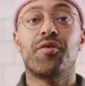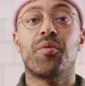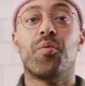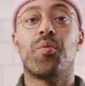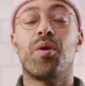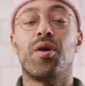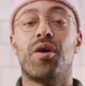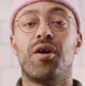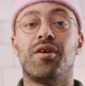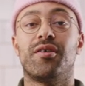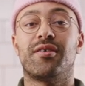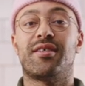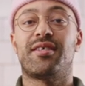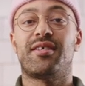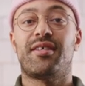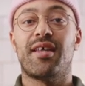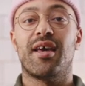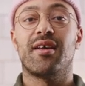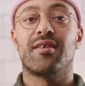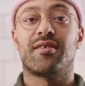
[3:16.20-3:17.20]
in the world
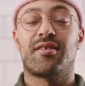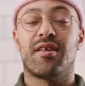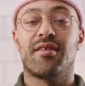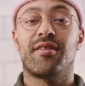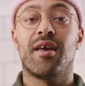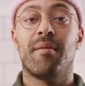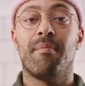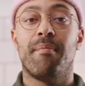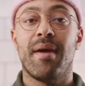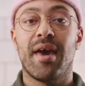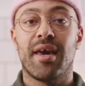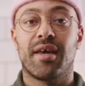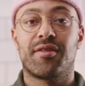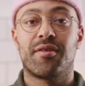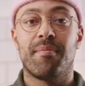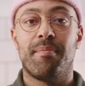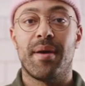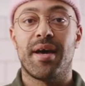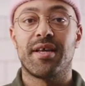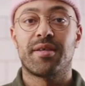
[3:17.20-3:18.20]
states that they make
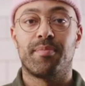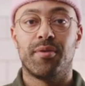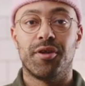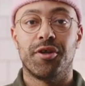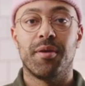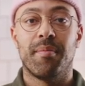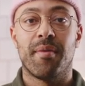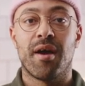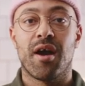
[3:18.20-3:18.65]
the best Bloody